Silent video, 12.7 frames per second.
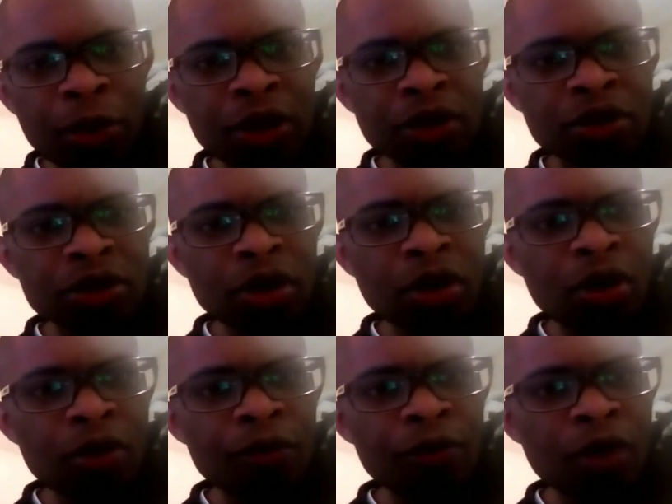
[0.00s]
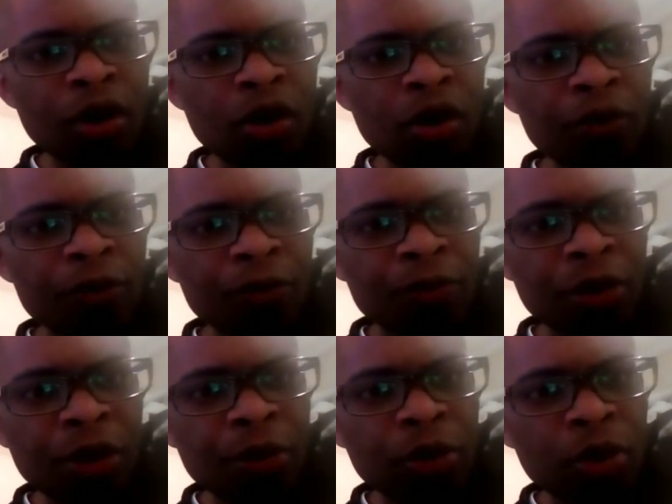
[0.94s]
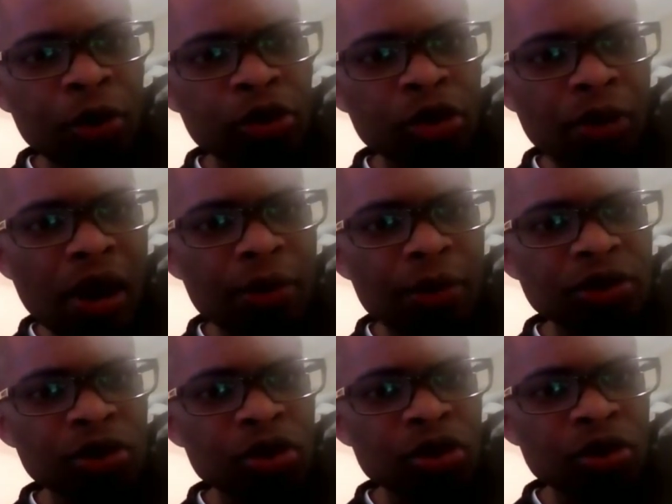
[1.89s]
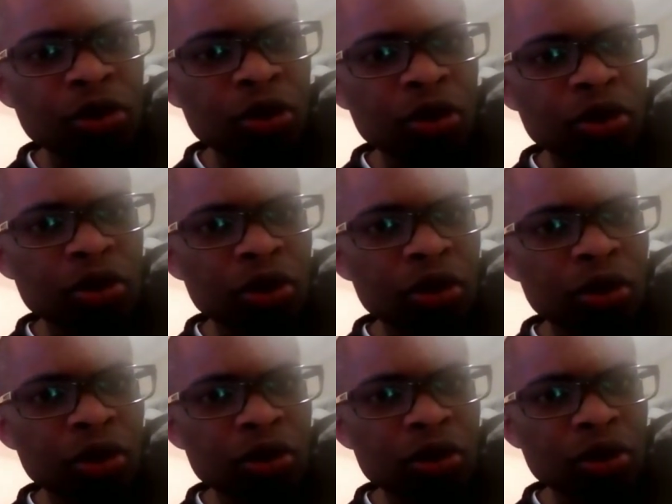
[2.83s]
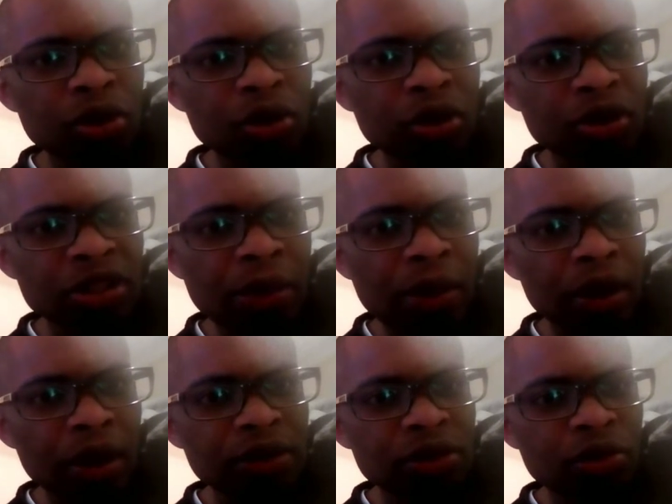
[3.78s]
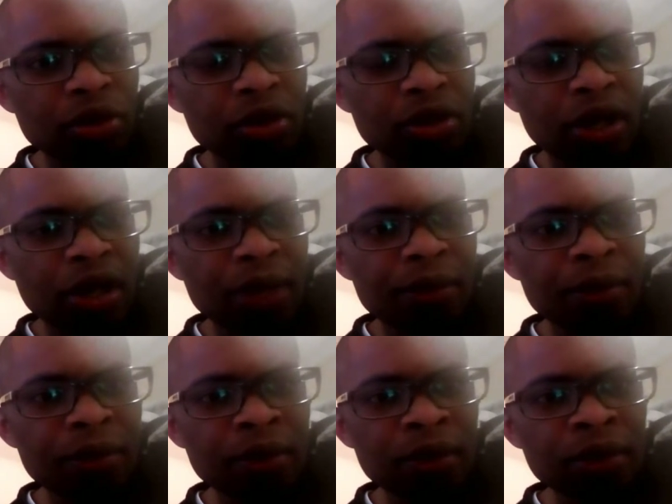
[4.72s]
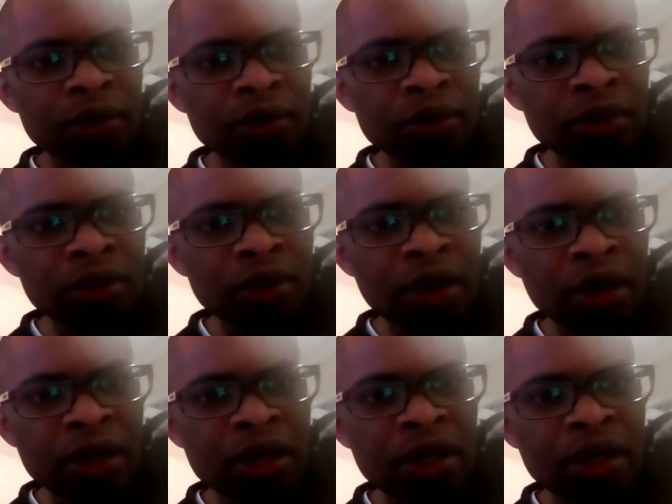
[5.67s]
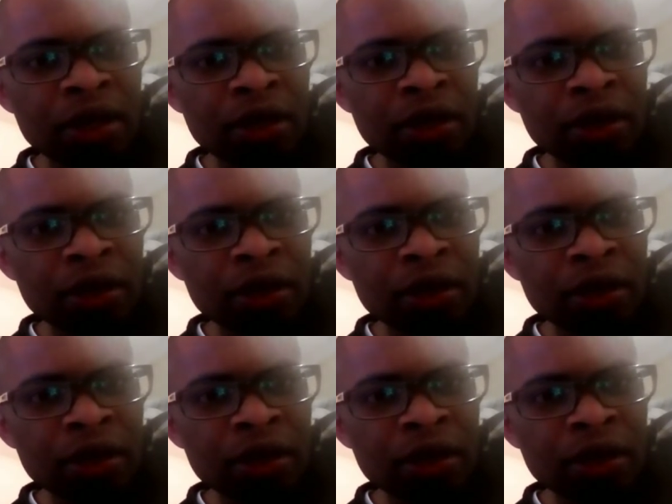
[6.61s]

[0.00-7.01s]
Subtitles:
a lot of people go to the barbers and use the same cutters all the time, and